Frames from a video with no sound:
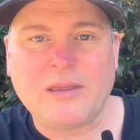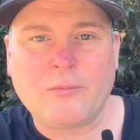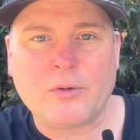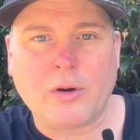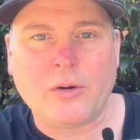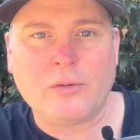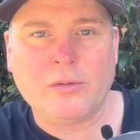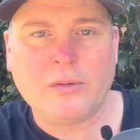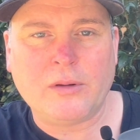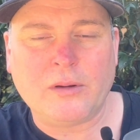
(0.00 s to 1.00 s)
that would go
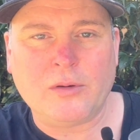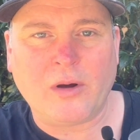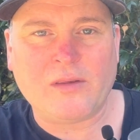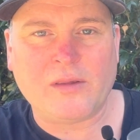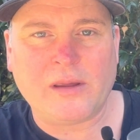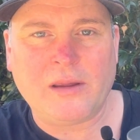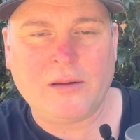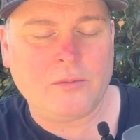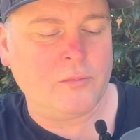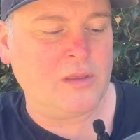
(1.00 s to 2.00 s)
nicely
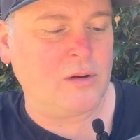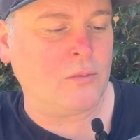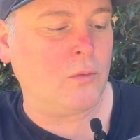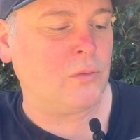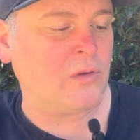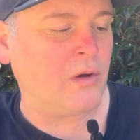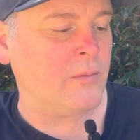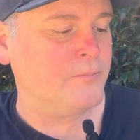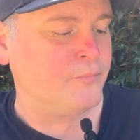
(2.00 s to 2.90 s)
with it also.